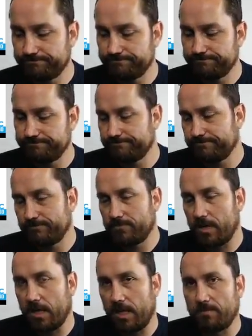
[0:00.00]
I'm a dude,
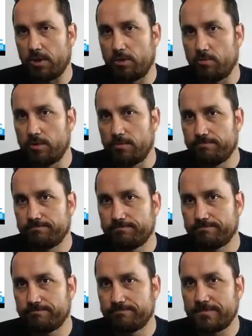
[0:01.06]
and I'm
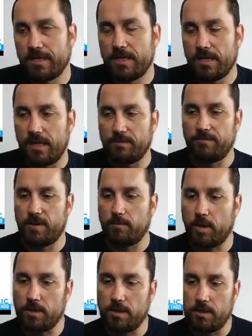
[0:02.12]
a video marketing dude. I
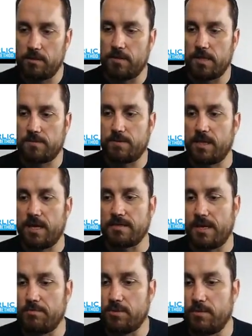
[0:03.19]
spend a lot of time doing video
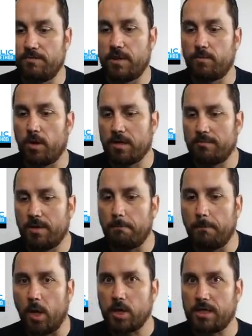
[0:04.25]
marketing, but marketing
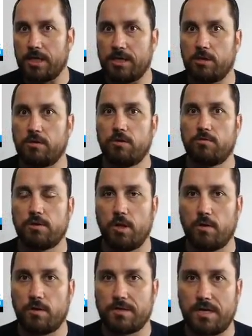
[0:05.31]
includes logo design. A lot of
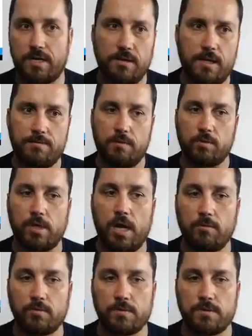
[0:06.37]
people come to us logo design.
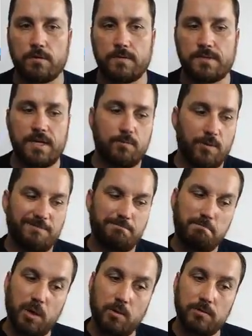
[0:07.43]
We've built
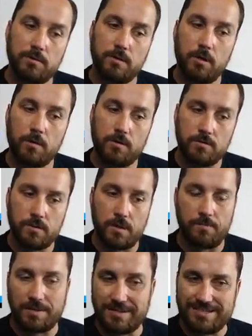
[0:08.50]
logos. I mean, designed
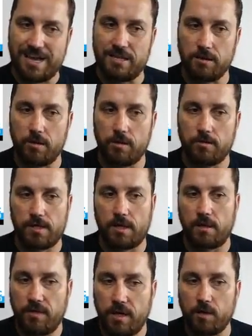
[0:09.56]
logos at Authentic Web.
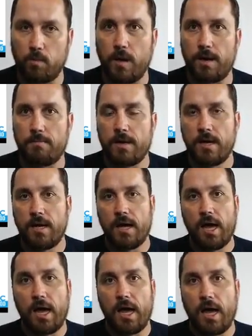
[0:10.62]

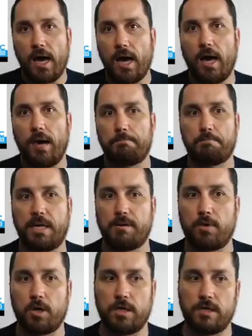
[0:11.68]
Being a marketing consultant,
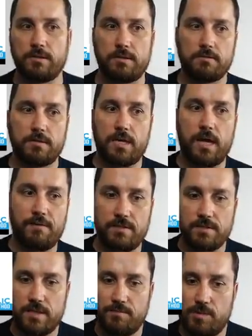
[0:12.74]
obviously I've been
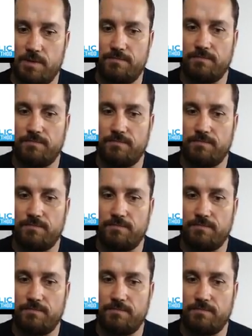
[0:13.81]
involved in it.